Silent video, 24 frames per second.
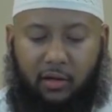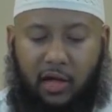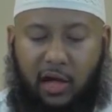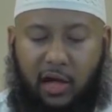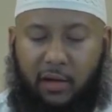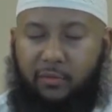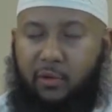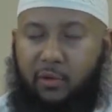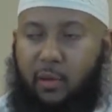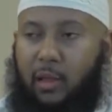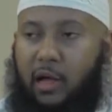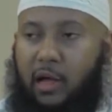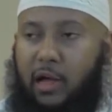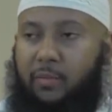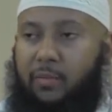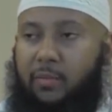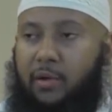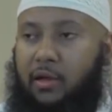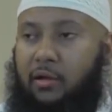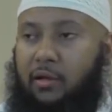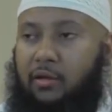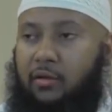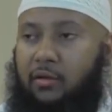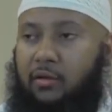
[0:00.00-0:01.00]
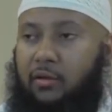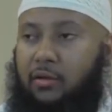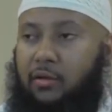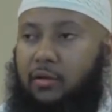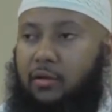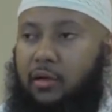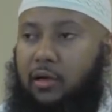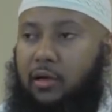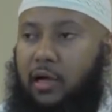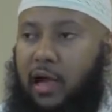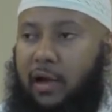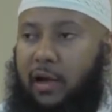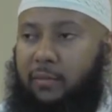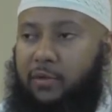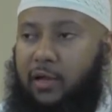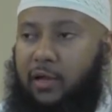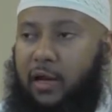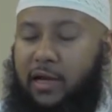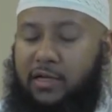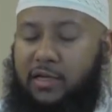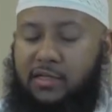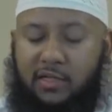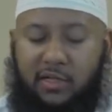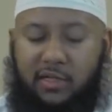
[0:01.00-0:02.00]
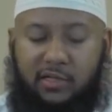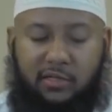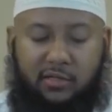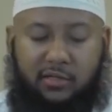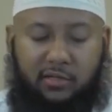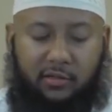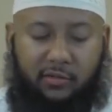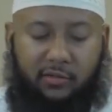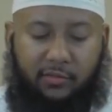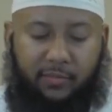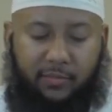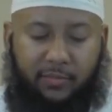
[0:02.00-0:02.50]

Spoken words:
Abdullah ibn Abdul Asad.